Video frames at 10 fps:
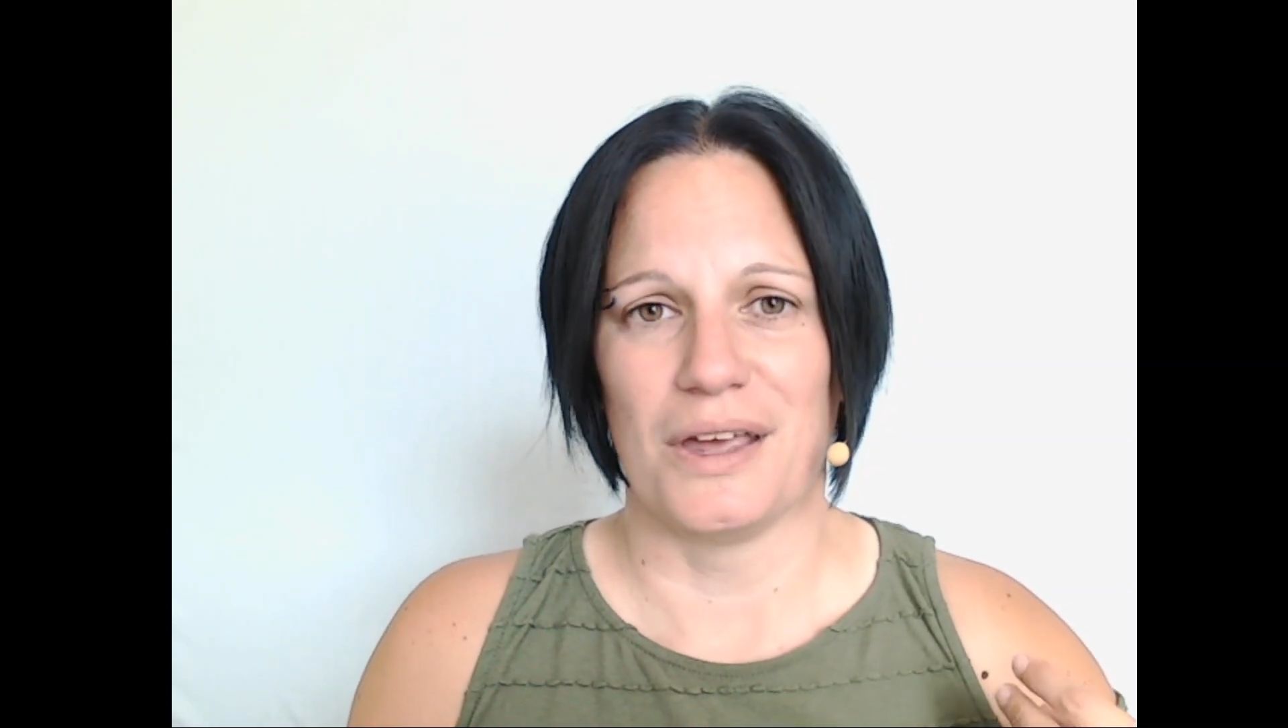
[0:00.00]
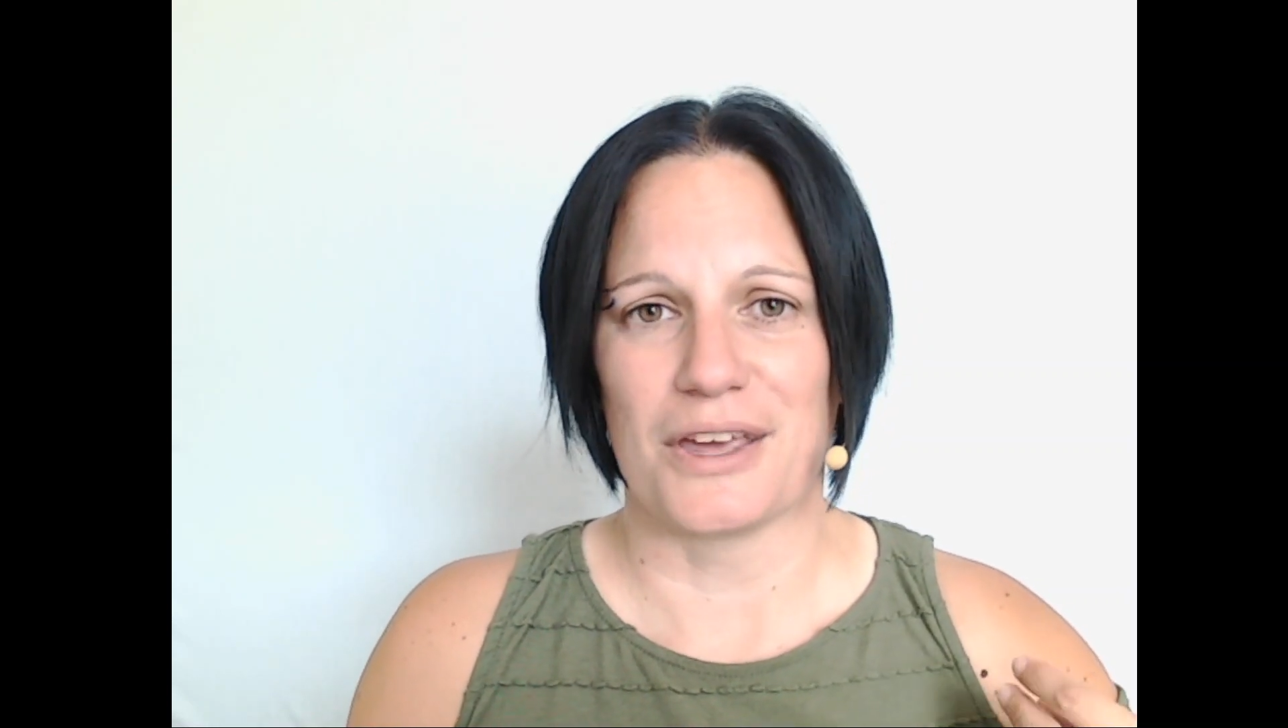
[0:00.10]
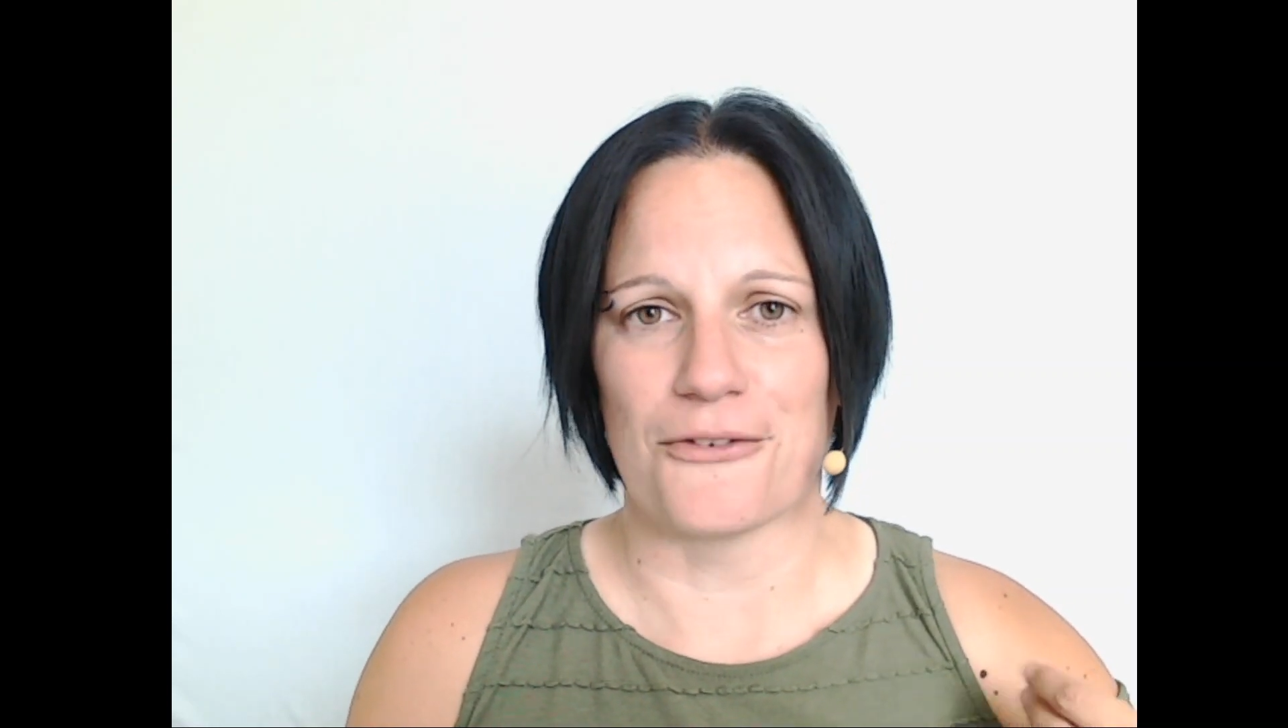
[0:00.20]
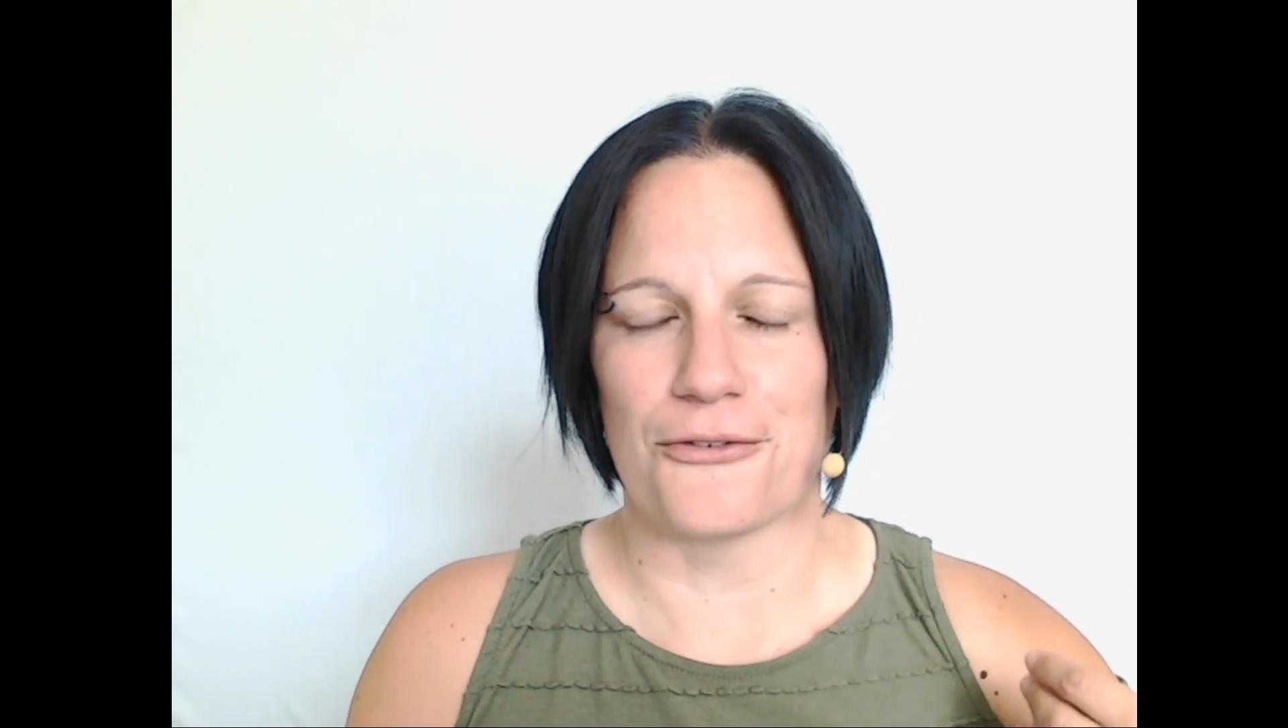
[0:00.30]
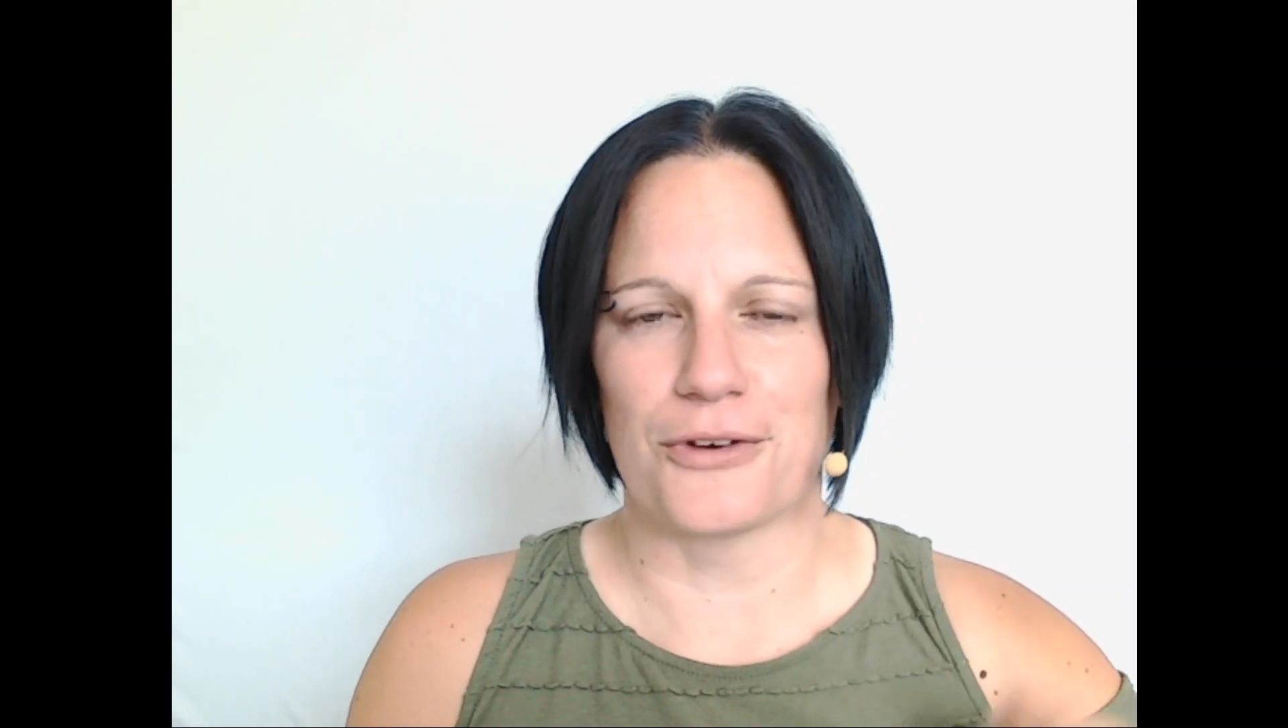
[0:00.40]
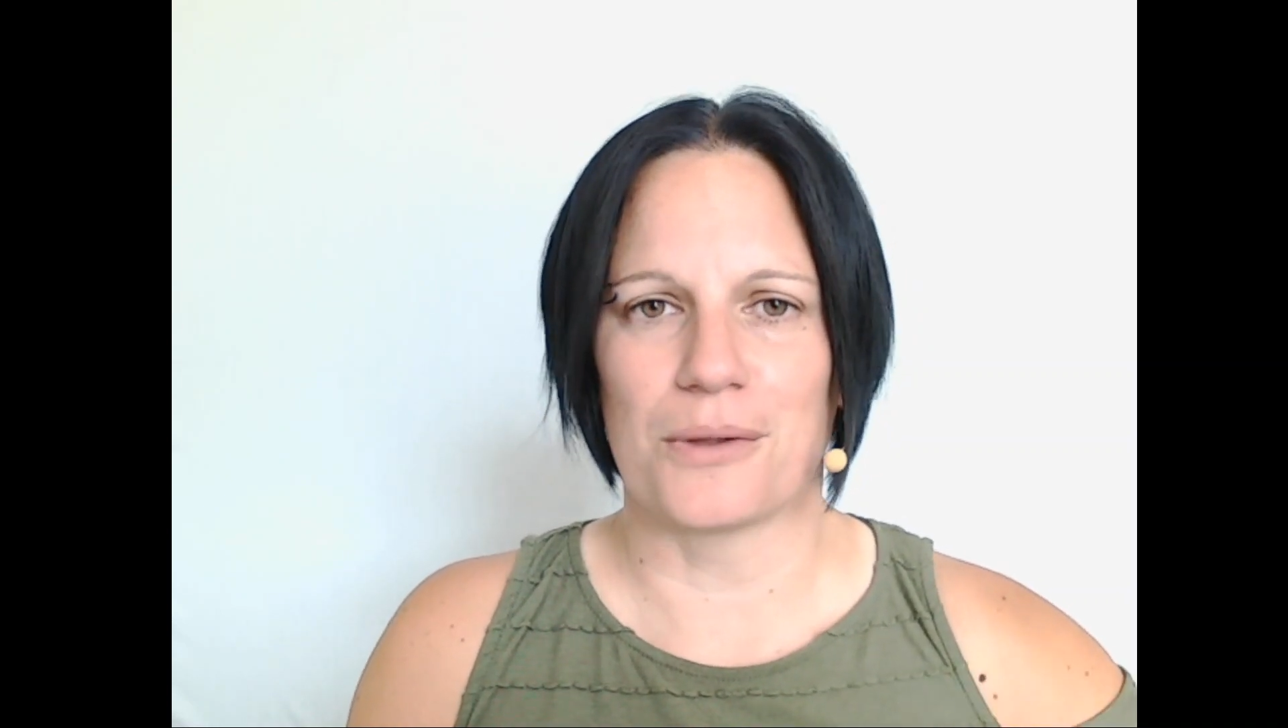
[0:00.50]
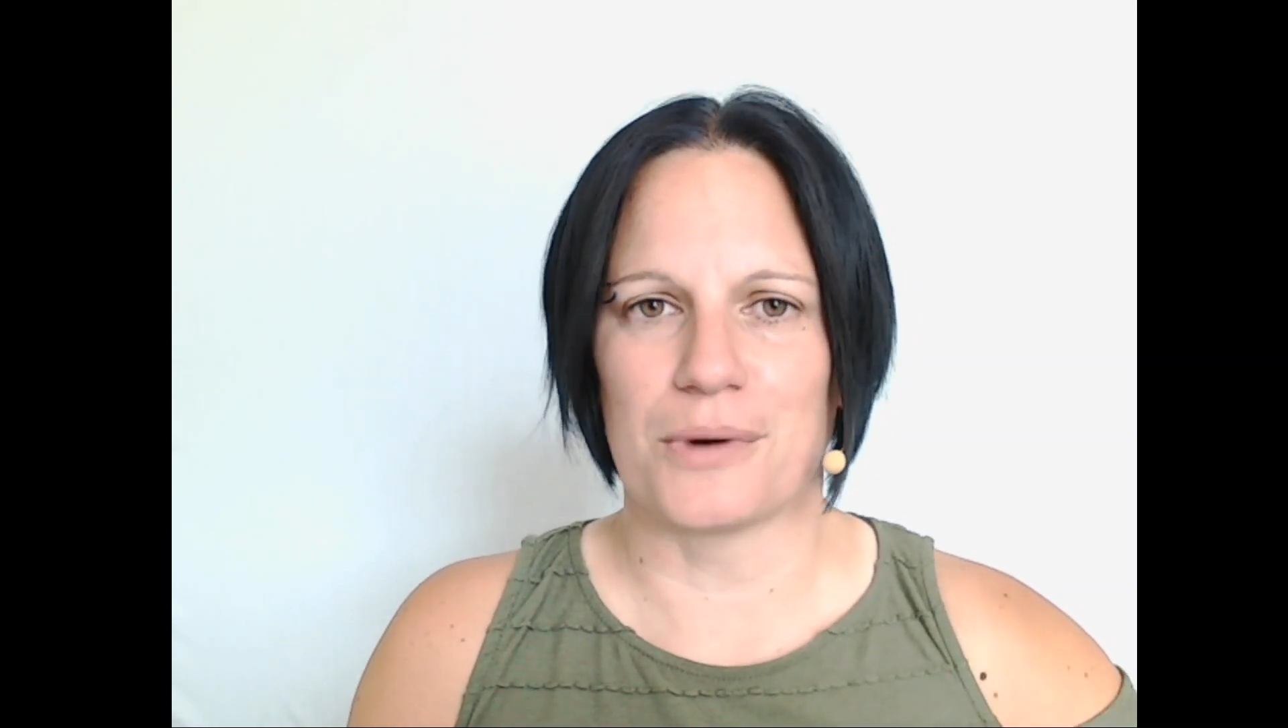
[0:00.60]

can feel